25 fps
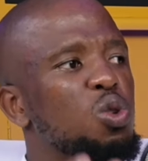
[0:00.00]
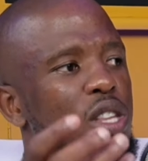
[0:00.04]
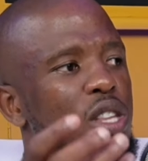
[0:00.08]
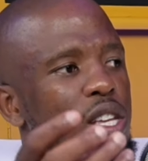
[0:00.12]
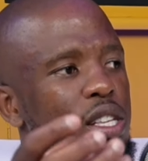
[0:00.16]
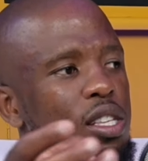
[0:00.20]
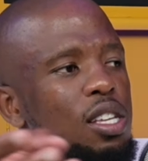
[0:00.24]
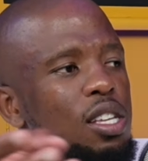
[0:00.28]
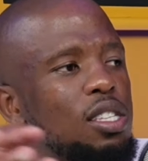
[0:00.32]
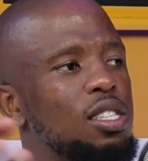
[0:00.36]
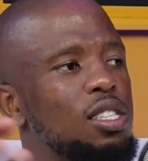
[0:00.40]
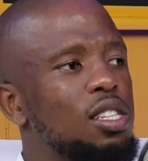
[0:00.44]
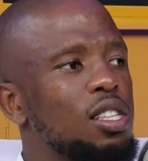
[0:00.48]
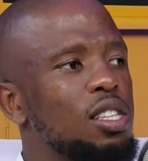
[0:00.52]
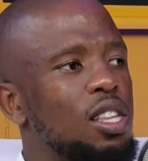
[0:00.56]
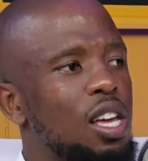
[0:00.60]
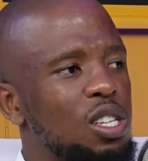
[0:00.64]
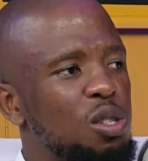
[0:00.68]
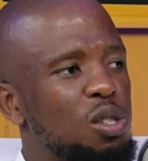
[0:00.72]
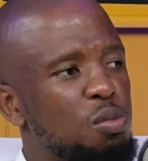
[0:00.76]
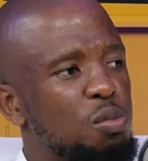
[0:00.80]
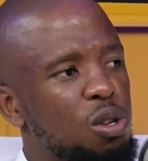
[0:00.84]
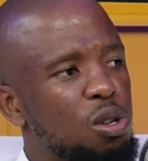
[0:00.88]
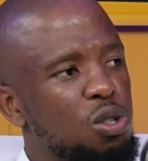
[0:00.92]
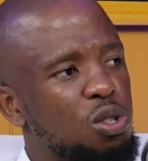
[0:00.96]
they, they, see their
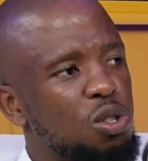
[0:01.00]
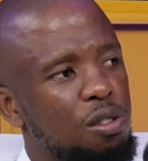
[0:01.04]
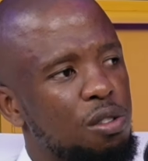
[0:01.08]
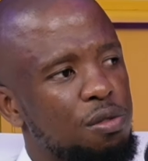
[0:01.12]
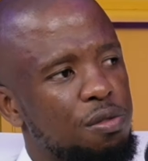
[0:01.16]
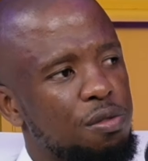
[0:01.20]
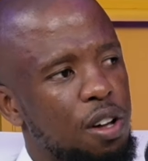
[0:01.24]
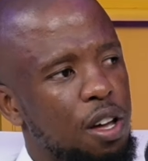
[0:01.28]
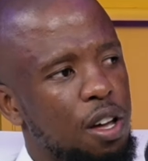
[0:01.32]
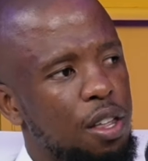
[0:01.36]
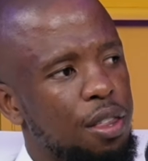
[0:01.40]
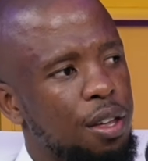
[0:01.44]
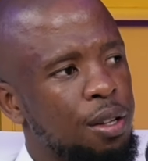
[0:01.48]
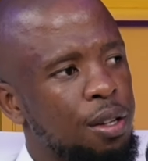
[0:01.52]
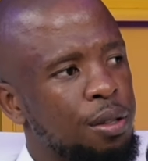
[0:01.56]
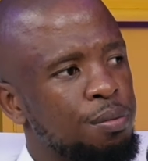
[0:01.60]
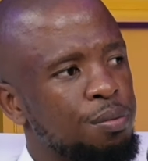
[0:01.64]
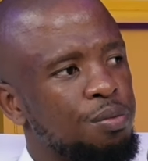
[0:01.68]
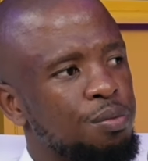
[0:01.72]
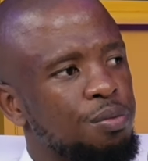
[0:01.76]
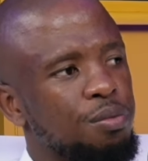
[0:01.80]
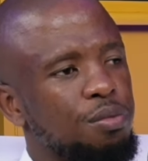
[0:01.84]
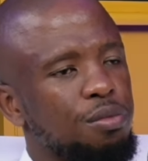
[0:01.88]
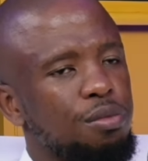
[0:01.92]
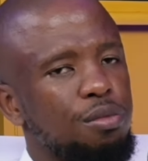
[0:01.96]
spiritual father
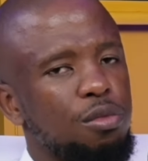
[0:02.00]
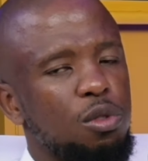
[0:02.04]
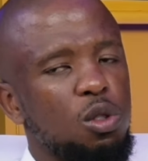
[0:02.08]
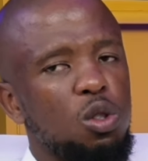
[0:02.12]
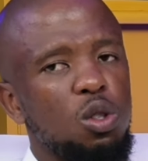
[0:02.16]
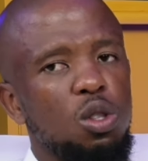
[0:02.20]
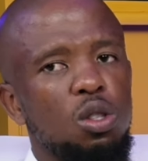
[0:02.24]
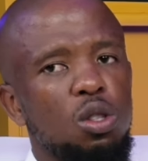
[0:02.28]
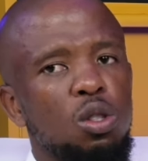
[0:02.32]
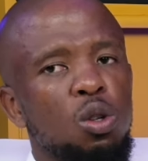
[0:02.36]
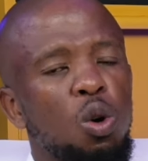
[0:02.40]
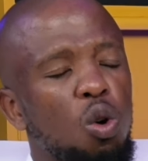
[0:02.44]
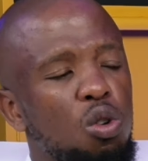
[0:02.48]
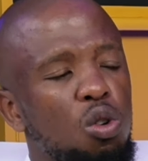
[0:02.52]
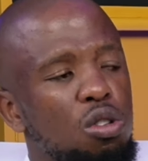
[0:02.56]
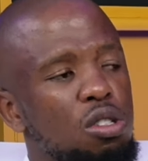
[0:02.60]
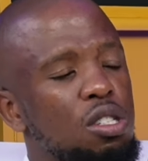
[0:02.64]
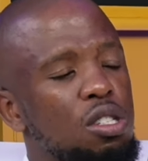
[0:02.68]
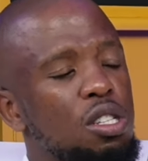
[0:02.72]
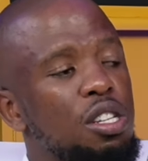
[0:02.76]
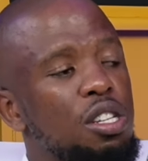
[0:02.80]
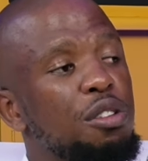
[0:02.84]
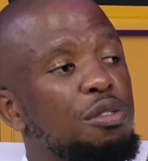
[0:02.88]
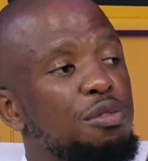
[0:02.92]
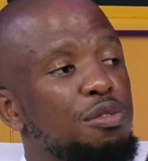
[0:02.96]
doing. on
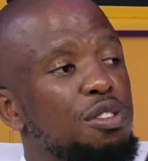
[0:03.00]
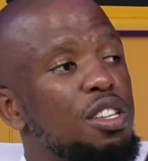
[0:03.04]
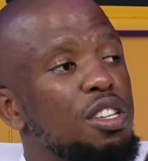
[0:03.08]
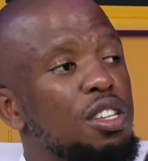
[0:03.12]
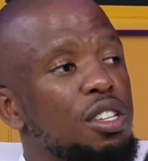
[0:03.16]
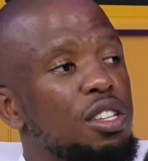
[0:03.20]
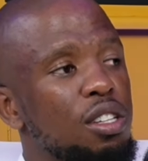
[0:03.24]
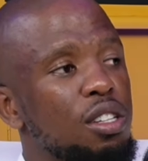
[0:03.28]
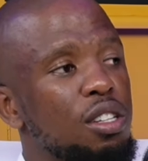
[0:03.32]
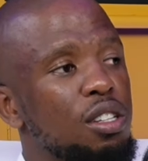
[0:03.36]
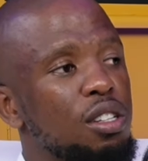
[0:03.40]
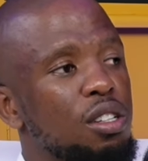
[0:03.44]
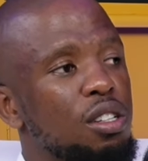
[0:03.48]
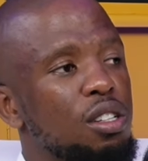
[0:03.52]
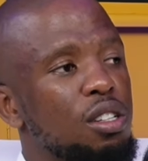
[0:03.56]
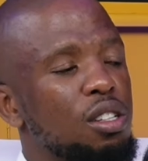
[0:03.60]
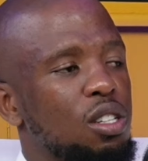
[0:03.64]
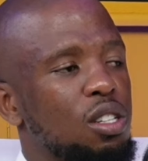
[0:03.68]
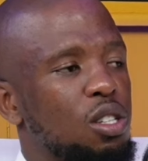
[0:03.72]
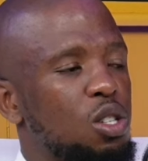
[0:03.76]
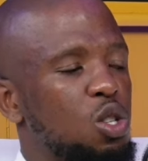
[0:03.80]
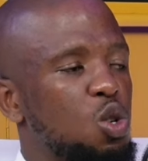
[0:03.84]
TV mm.